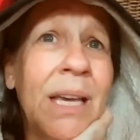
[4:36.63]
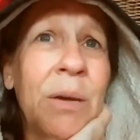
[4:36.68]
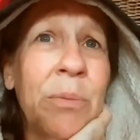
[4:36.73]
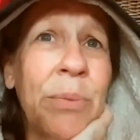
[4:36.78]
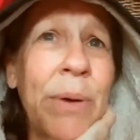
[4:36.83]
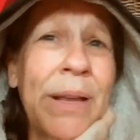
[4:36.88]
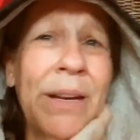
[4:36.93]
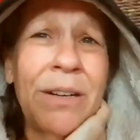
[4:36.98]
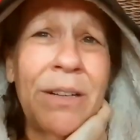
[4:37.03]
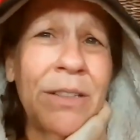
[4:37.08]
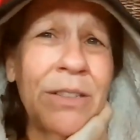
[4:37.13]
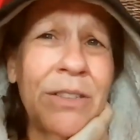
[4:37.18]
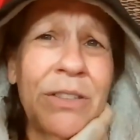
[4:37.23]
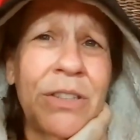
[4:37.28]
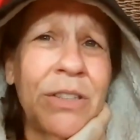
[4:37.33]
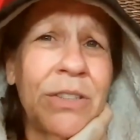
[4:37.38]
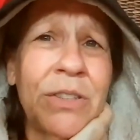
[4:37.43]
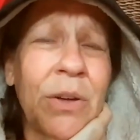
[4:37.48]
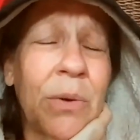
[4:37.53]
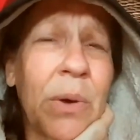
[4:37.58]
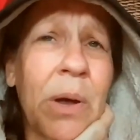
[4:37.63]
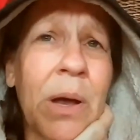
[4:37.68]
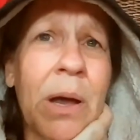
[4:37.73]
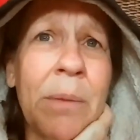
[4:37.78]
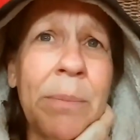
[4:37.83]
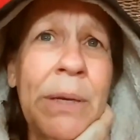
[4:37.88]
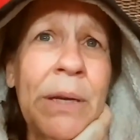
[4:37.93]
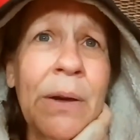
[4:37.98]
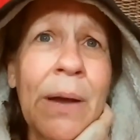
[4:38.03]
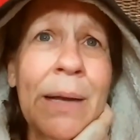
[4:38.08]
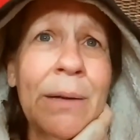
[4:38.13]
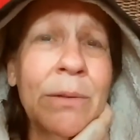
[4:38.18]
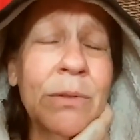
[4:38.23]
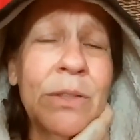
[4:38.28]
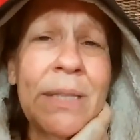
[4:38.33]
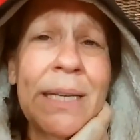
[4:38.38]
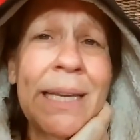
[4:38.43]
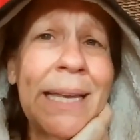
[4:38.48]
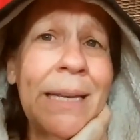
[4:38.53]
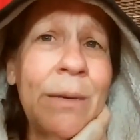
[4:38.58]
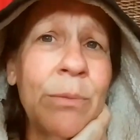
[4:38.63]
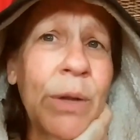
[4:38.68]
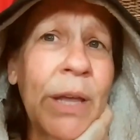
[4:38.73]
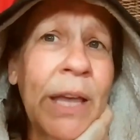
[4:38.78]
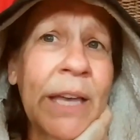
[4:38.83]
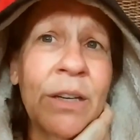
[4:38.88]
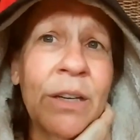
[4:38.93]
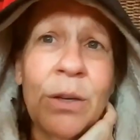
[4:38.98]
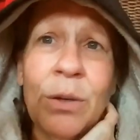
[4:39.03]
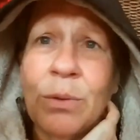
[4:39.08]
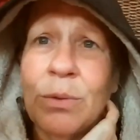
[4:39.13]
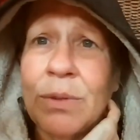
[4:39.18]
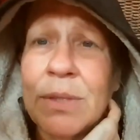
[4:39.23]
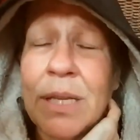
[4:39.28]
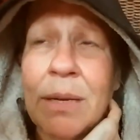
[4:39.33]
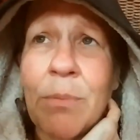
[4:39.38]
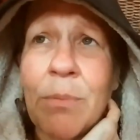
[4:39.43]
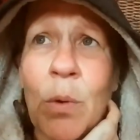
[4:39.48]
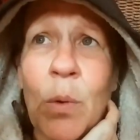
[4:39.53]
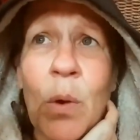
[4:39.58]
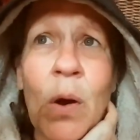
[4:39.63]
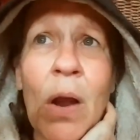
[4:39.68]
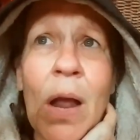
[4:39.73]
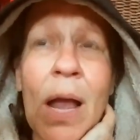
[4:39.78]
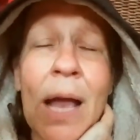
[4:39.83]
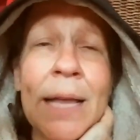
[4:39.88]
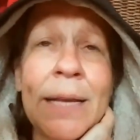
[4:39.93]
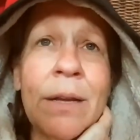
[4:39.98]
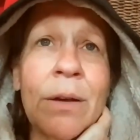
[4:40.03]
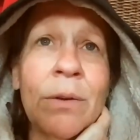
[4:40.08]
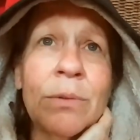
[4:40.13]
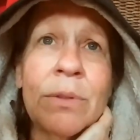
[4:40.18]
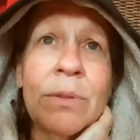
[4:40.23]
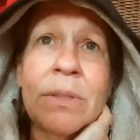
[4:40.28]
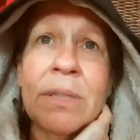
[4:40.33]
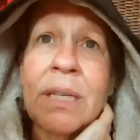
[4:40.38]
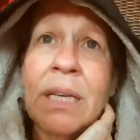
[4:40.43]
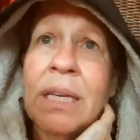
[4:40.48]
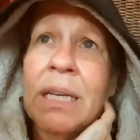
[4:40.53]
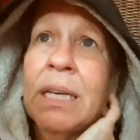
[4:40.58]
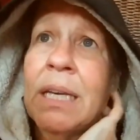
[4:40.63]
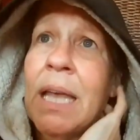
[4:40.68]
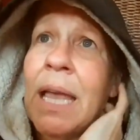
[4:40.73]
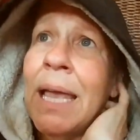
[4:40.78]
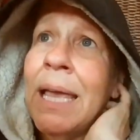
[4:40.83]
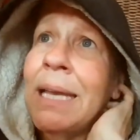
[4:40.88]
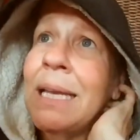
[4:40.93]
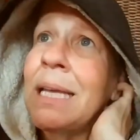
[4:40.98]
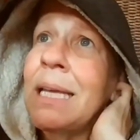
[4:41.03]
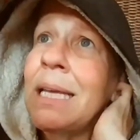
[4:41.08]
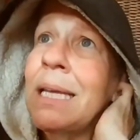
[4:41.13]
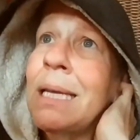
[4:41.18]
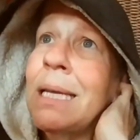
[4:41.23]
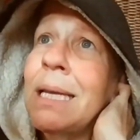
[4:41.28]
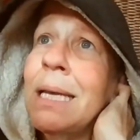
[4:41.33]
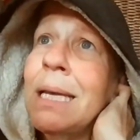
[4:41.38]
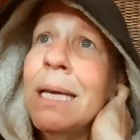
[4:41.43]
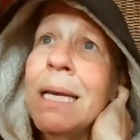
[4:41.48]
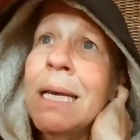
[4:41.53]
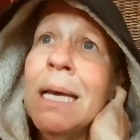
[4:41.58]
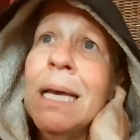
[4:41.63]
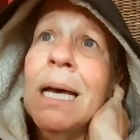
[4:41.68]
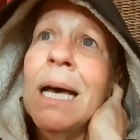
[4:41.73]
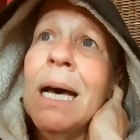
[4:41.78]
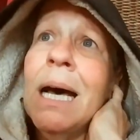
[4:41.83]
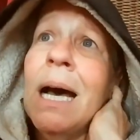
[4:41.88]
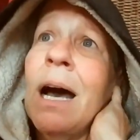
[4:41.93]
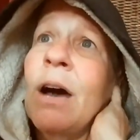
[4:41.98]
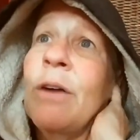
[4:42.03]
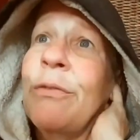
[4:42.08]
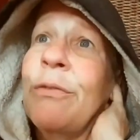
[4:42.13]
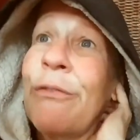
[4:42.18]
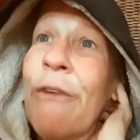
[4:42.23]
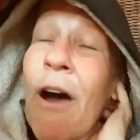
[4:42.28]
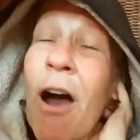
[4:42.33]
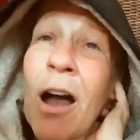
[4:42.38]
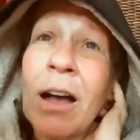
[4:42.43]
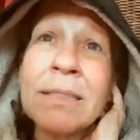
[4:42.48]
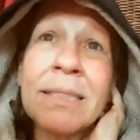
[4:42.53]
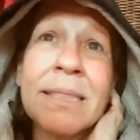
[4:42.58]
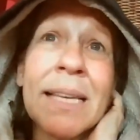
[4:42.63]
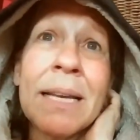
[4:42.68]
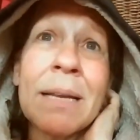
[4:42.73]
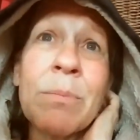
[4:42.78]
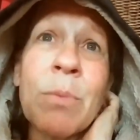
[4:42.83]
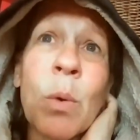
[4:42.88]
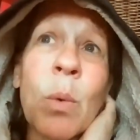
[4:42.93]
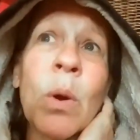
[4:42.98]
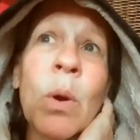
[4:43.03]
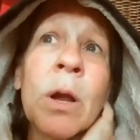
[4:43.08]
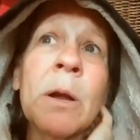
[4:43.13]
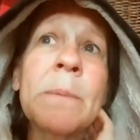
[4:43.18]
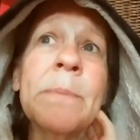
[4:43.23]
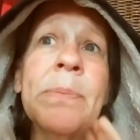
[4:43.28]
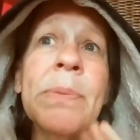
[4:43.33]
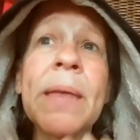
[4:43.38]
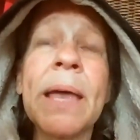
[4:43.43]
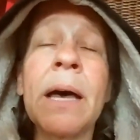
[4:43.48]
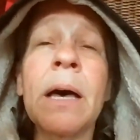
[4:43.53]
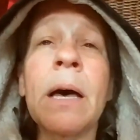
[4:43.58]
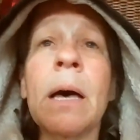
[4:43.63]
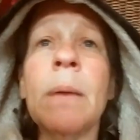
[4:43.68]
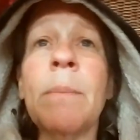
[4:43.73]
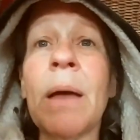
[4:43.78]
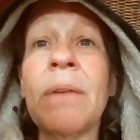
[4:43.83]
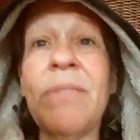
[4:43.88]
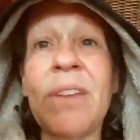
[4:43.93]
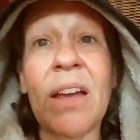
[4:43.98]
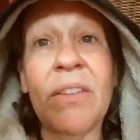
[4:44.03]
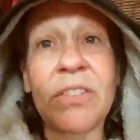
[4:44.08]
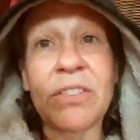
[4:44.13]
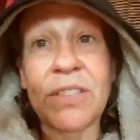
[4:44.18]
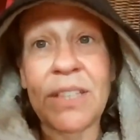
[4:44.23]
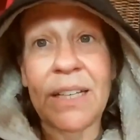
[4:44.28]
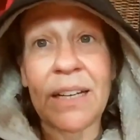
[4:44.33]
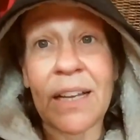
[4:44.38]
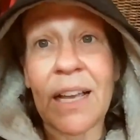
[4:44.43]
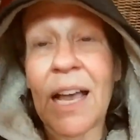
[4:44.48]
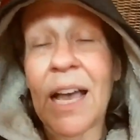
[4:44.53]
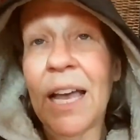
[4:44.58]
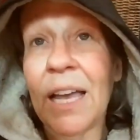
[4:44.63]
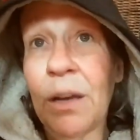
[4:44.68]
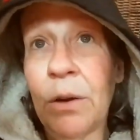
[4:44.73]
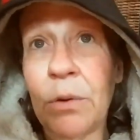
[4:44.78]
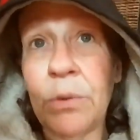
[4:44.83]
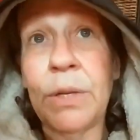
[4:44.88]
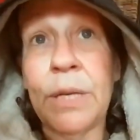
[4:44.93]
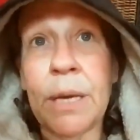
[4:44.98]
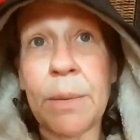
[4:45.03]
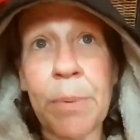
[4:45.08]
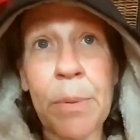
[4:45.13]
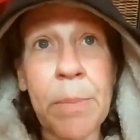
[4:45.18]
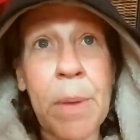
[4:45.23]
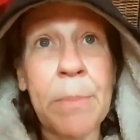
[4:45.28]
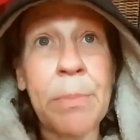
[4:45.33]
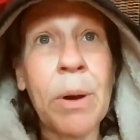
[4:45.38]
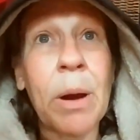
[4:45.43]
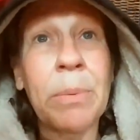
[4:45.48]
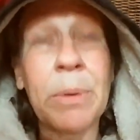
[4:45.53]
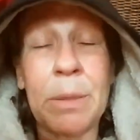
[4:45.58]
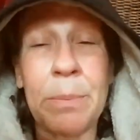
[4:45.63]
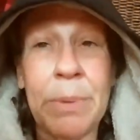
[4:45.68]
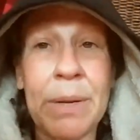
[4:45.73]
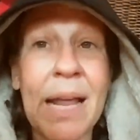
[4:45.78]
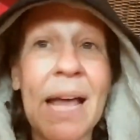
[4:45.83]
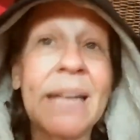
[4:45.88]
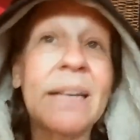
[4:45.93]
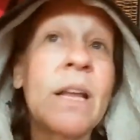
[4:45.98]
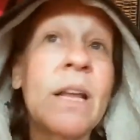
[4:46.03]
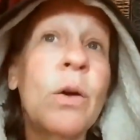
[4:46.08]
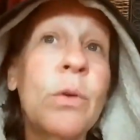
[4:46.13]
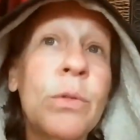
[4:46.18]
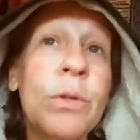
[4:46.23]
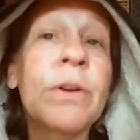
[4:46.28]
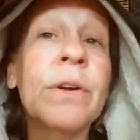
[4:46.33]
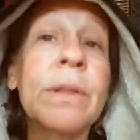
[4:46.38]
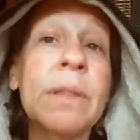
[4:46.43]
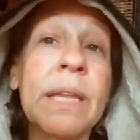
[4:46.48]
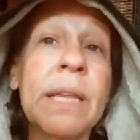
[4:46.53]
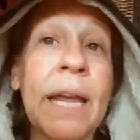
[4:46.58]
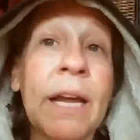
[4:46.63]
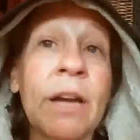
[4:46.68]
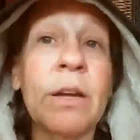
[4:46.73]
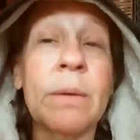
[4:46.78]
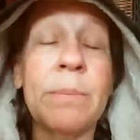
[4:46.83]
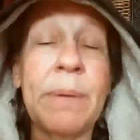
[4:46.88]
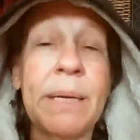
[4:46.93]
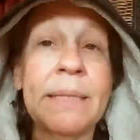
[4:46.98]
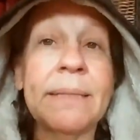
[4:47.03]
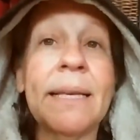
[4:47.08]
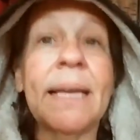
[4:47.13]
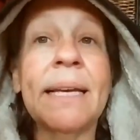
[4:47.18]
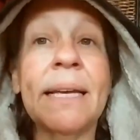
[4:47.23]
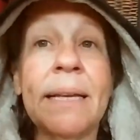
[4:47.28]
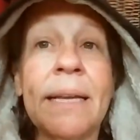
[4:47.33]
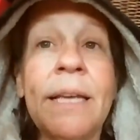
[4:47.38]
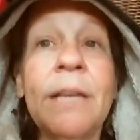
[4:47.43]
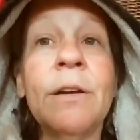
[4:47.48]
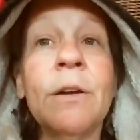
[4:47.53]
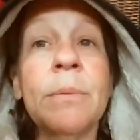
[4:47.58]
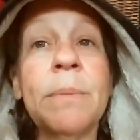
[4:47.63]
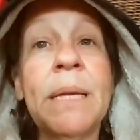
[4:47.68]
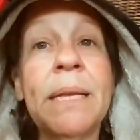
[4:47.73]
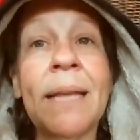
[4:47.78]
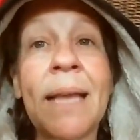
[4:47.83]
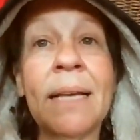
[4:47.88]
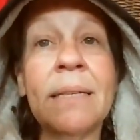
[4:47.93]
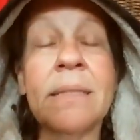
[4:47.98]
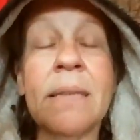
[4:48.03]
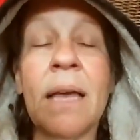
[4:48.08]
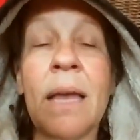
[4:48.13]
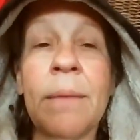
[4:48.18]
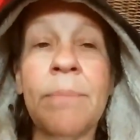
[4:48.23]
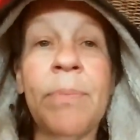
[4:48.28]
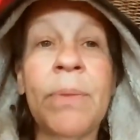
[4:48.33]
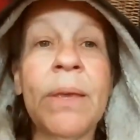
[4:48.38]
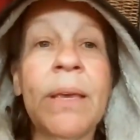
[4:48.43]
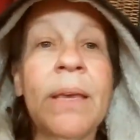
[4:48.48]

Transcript: Predators just don't come here. I don't see any raccoons anymore. I don't see any fox anymore. I've never seen a coyote up on my property, but I know they're in the area because I can hear them at nighttime.